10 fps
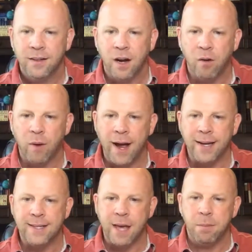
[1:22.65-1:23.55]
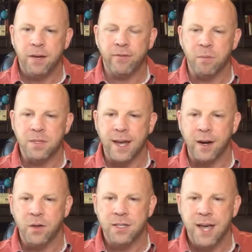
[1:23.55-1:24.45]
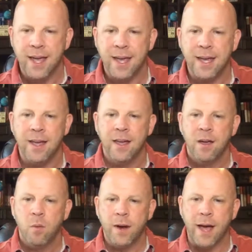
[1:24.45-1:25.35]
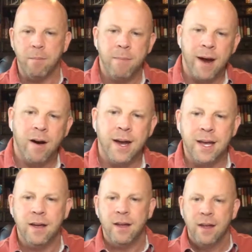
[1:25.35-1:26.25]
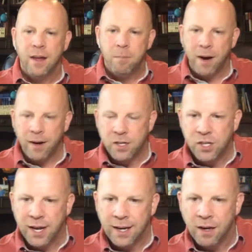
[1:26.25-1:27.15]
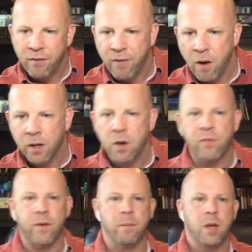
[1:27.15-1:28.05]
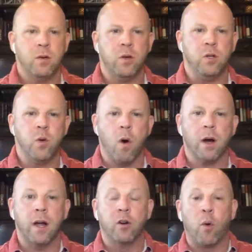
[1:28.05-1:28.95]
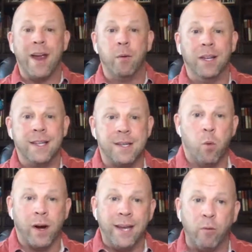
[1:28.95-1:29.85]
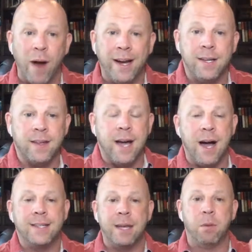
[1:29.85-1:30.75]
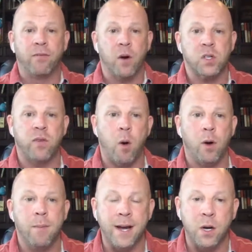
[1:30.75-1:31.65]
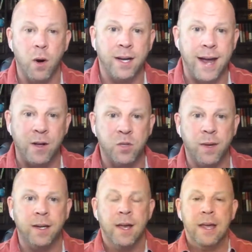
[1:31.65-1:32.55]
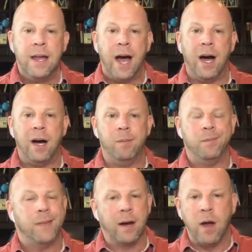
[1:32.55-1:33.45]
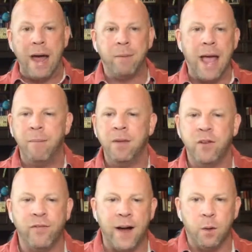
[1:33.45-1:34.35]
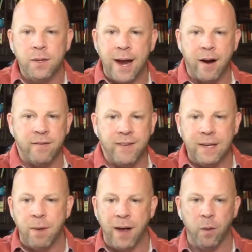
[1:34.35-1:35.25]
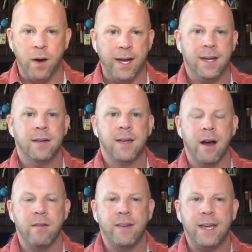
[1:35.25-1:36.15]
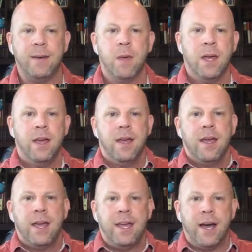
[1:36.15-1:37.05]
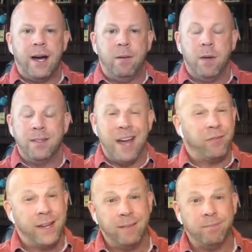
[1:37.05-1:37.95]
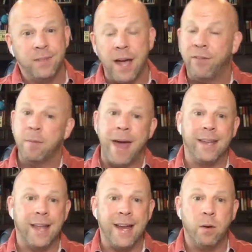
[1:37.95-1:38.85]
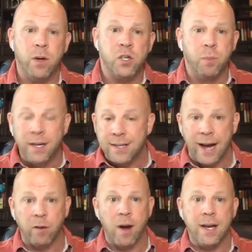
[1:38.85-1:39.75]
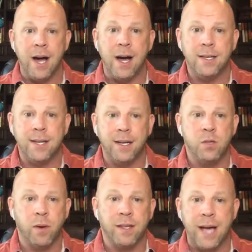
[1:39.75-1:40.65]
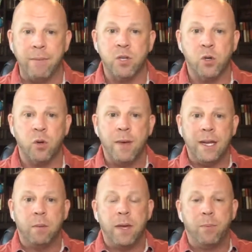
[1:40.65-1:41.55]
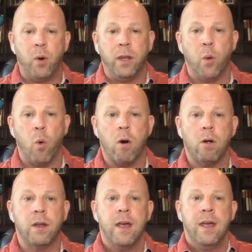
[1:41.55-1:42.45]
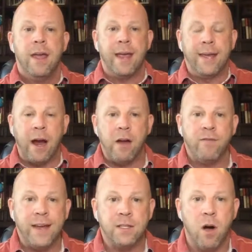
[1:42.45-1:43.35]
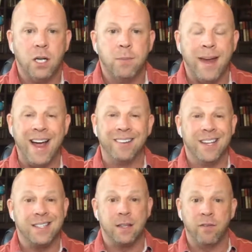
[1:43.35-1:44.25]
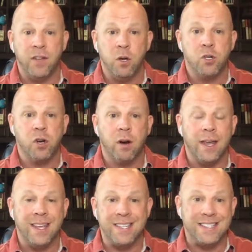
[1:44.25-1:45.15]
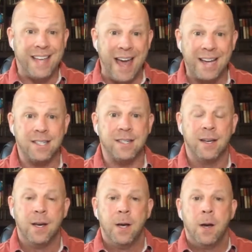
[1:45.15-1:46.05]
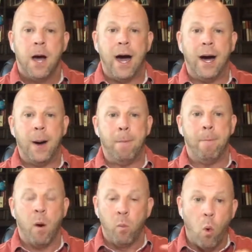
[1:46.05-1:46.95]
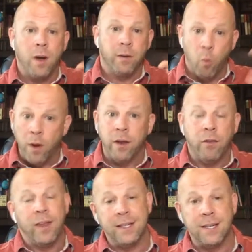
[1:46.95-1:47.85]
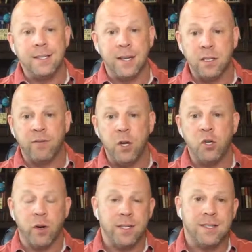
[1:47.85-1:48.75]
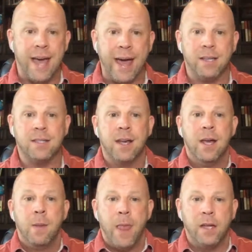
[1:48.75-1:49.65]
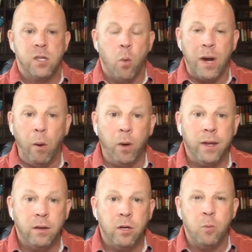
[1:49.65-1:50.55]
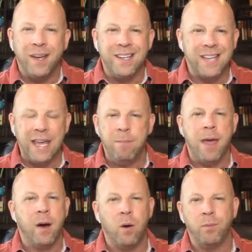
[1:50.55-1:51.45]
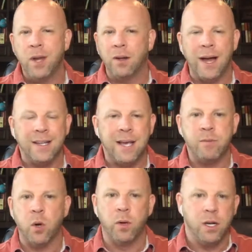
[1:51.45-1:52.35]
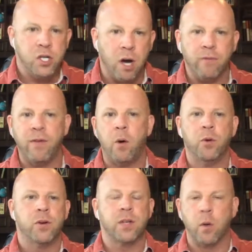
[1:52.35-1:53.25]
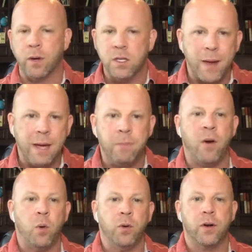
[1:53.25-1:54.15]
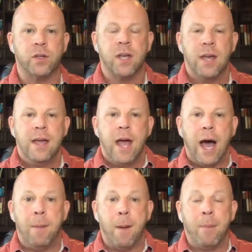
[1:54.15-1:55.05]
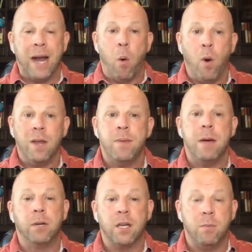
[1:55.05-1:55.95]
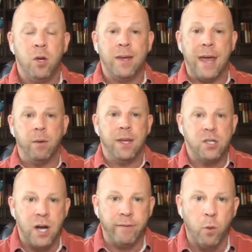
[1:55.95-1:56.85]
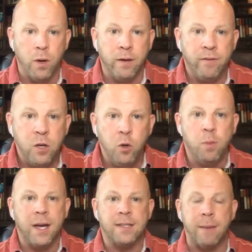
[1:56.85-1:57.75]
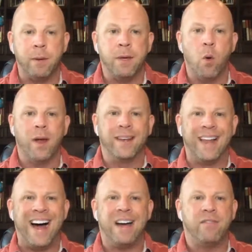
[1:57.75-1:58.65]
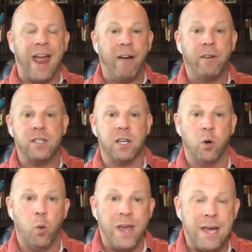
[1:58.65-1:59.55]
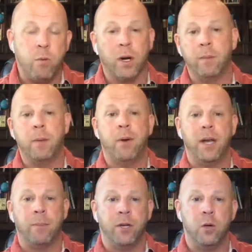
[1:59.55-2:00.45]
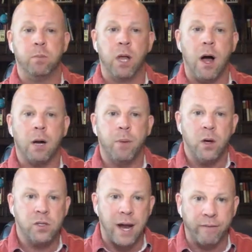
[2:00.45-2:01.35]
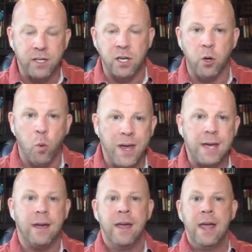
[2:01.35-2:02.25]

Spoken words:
All right, Debbie from San Jose. We got Mary Jane Fargo from New York. Great. Well, listen, we're going to get right into the content. But first of all, I want to make a quick announcement. I don't know how many of you follow Gary V, by the way. Gary V. He definitely bad language, but he's got great content. He's one of the top social media people in the world. And Gary V talked about how, listen, the future is text. One of the things that he says the future is text. And so what I wanted to do, because email, a lot of times they're going to junk folders, they're going to spam folders. But I want to be able to communicate with each and every one of you because I'm going to be going live every single week. We're going to be putting up a new blog post every single week.